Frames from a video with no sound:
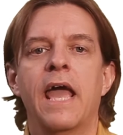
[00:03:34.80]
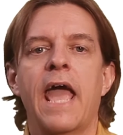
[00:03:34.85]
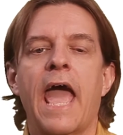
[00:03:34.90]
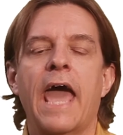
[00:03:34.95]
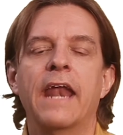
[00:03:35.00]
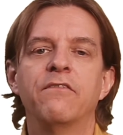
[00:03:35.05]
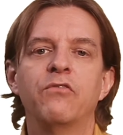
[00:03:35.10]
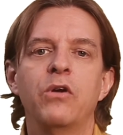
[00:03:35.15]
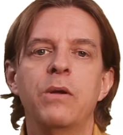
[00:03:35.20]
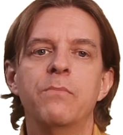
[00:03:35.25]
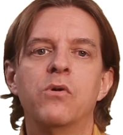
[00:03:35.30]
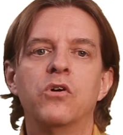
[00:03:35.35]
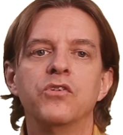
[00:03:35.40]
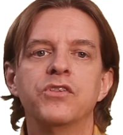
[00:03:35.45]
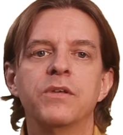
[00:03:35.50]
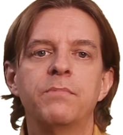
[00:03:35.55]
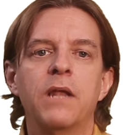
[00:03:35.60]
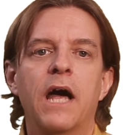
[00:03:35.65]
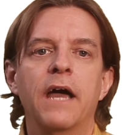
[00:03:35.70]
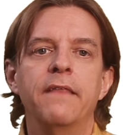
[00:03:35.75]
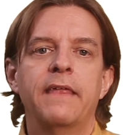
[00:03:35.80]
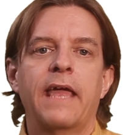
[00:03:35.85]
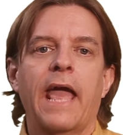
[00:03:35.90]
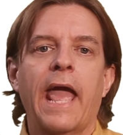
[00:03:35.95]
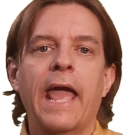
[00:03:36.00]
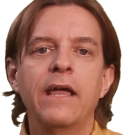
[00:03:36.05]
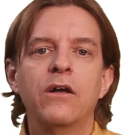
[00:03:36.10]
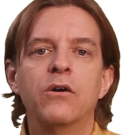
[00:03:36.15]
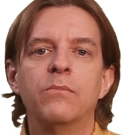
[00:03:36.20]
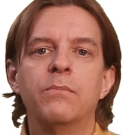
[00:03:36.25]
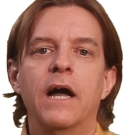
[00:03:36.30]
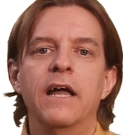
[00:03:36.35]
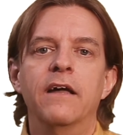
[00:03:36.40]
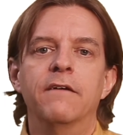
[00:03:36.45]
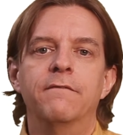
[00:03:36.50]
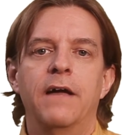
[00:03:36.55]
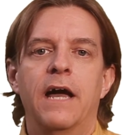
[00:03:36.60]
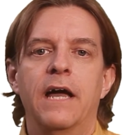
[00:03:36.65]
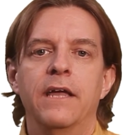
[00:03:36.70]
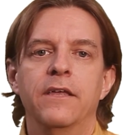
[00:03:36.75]
And if we multiply the angle by a
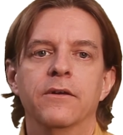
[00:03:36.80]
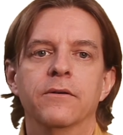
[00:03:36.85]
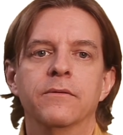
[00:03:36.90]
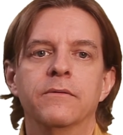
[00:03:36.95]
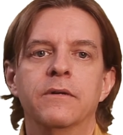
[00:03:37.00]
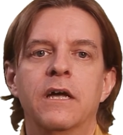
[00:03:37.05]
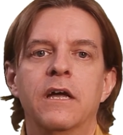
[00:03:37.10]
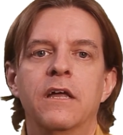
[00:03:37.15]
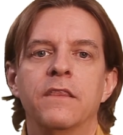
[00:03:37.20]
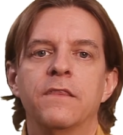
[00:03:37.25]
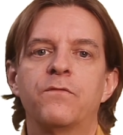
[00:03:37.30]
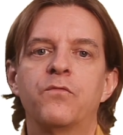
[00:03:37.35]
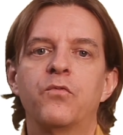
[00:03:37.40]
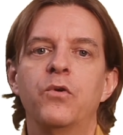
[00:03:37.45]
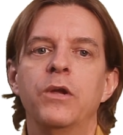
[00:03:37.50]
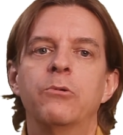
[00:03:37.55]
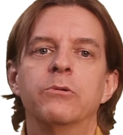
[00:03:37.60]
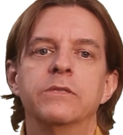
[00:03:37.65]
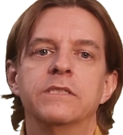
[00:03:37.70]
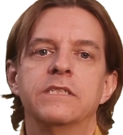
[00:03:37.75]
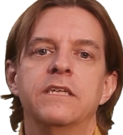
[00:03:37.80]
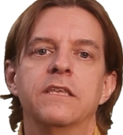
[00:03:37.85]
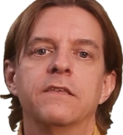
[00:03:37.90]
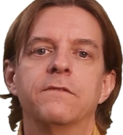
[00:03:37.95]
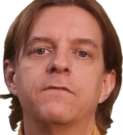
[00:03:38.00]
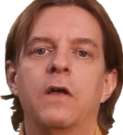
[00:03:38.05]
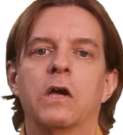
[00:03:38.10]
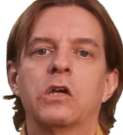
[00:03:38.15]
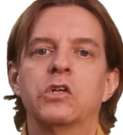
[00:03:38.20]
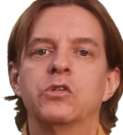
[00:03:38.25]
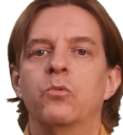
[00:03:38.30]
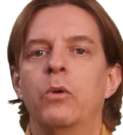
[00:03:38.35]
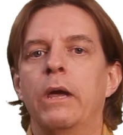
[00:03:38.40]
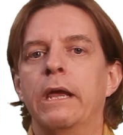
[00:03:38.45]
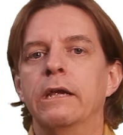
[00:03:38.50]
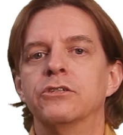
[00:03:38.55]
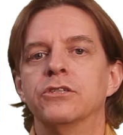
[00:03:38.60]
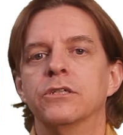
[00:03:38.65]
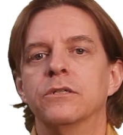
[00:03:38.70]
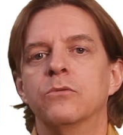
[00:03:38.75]
value, the frequency of the
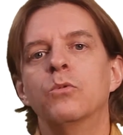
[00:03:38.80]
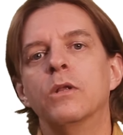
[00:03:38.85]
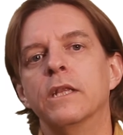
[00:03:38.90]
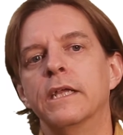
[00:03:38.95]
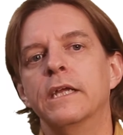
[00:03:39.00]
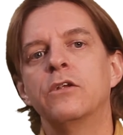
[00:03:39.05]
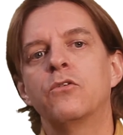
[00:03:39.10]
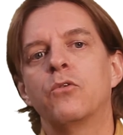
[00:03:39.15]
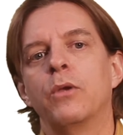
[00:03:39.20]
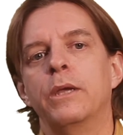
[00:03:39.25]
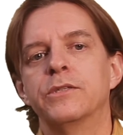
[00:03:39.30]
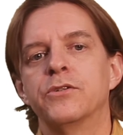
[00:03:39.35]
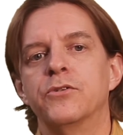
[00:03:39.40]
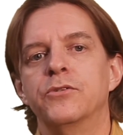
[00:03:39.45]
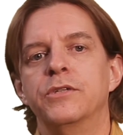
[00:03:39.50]
fluctuation will increase or